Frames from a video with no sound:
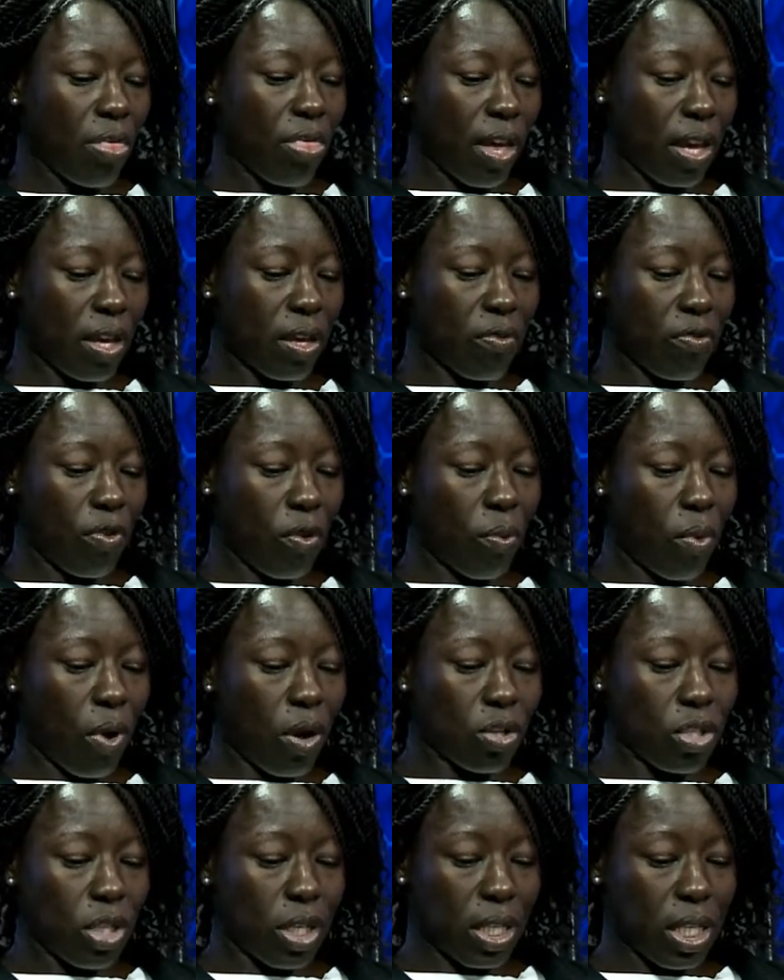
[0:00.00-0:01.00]
Thank you for
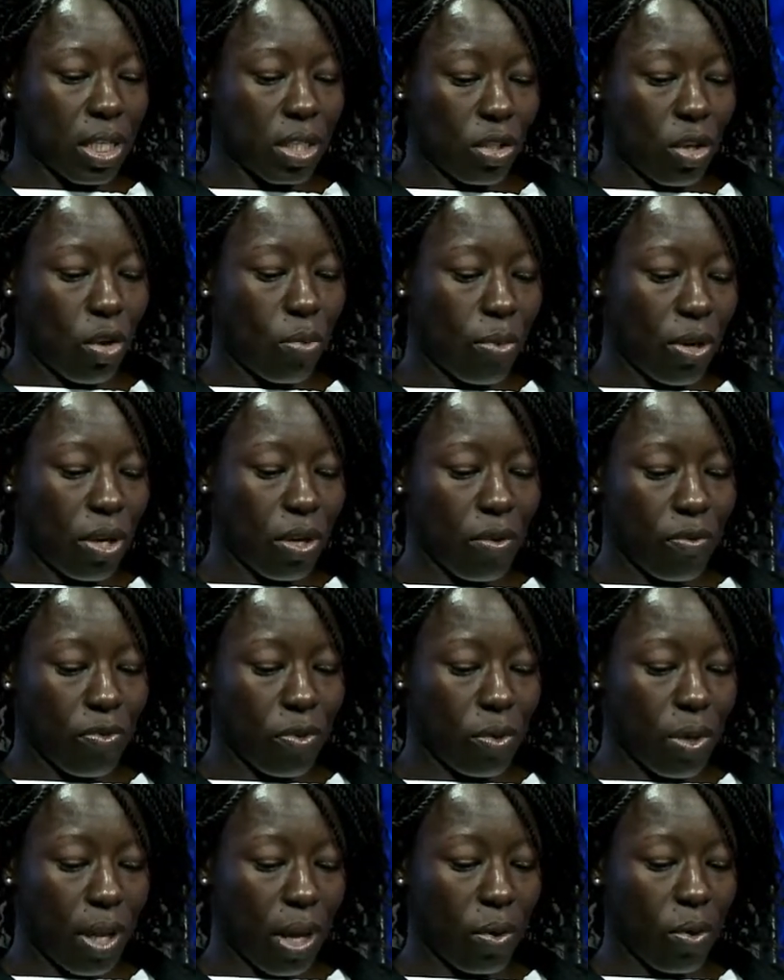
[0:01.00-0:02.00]
watching. There's so many
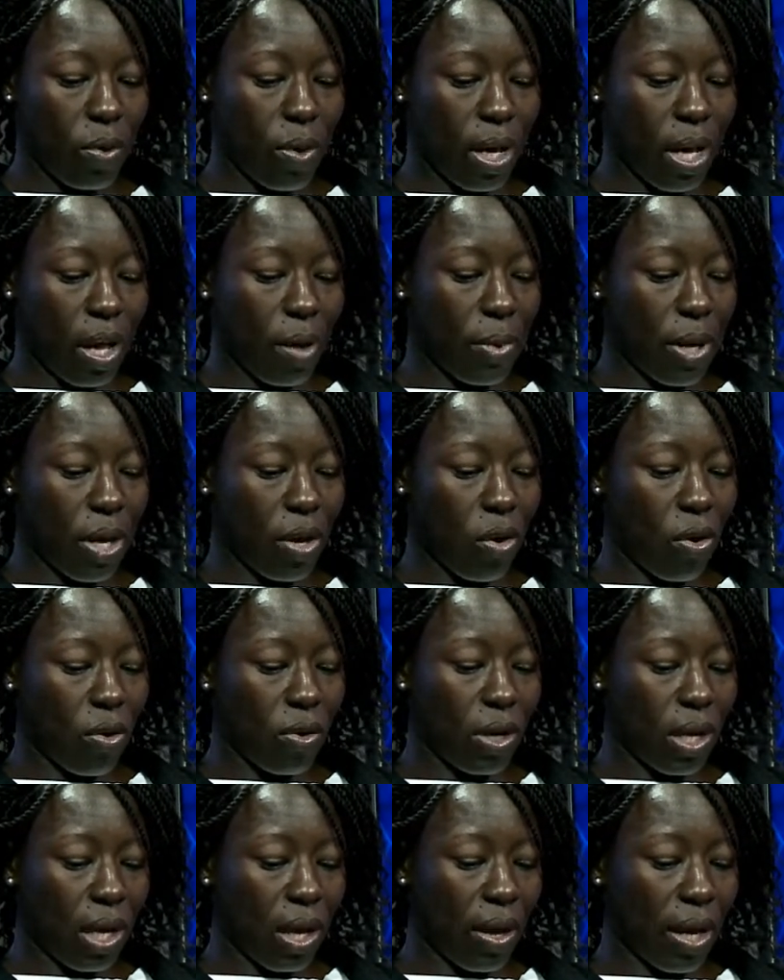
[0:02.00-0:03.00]
of you now who are coming
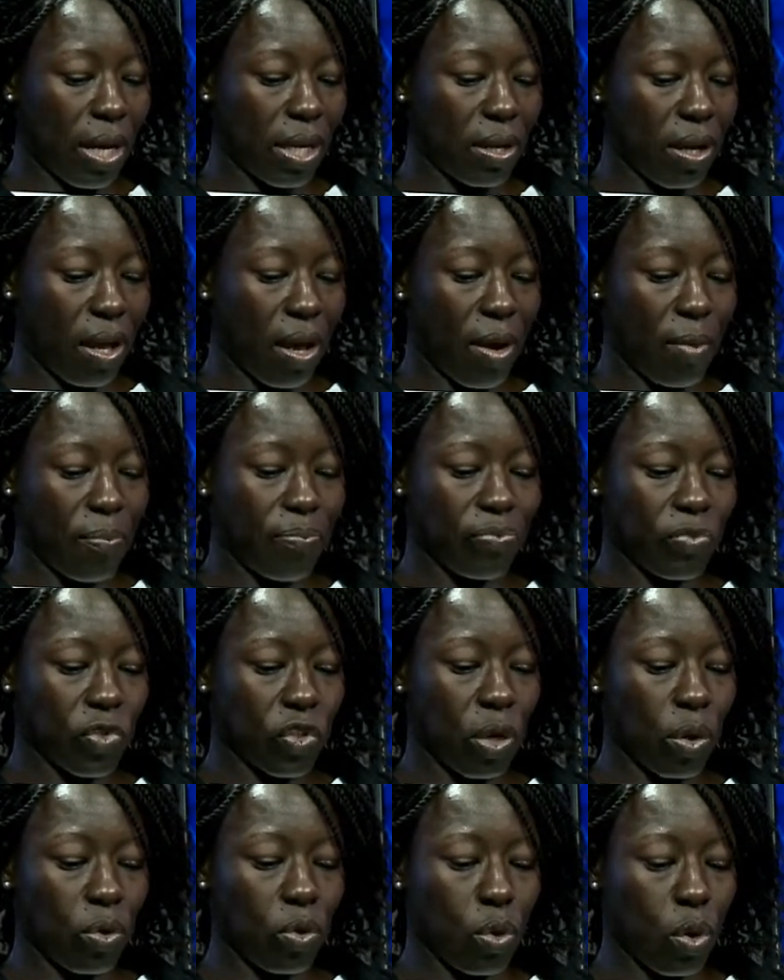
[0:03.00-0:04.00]
online,
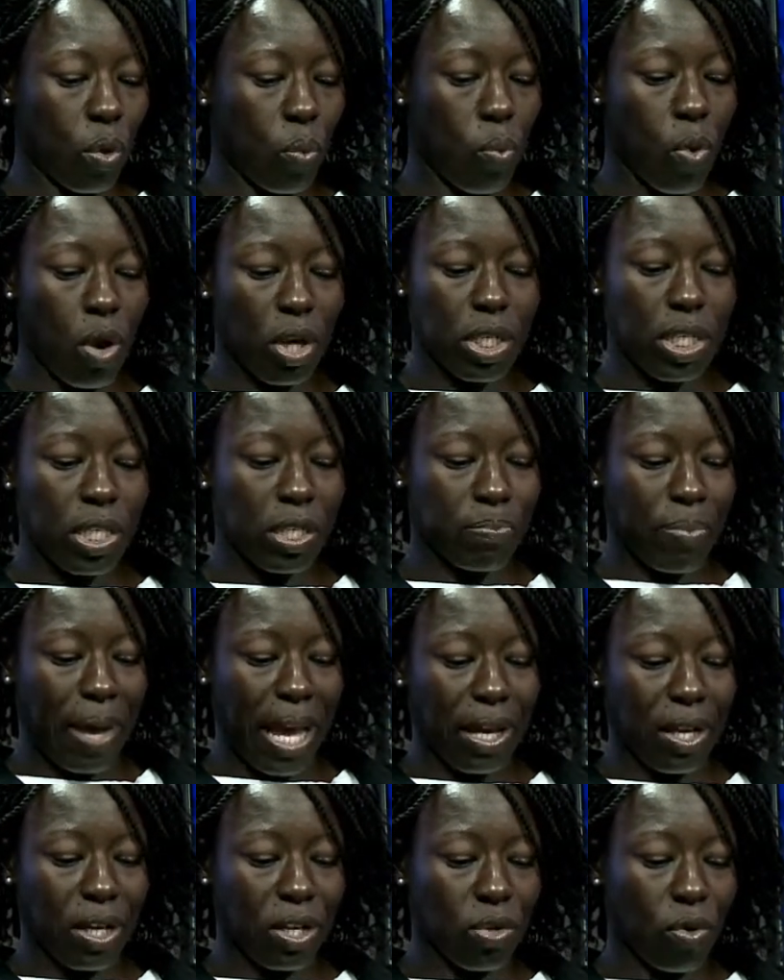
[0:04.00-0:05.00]
so you can watch this
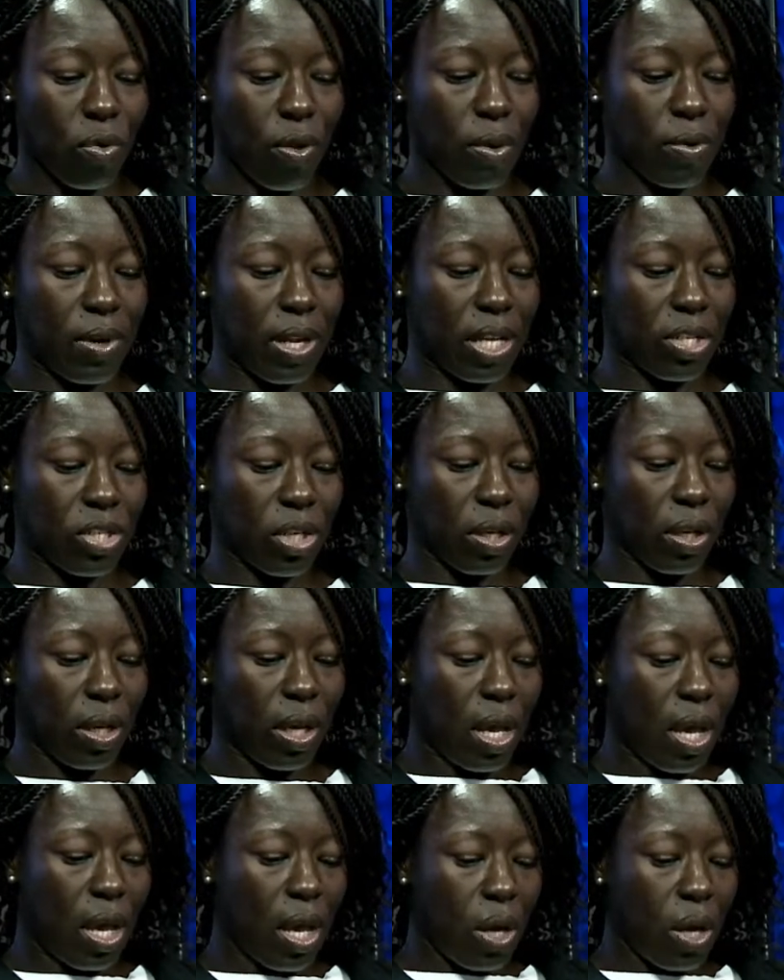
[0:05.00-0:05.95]
back at your own leisure.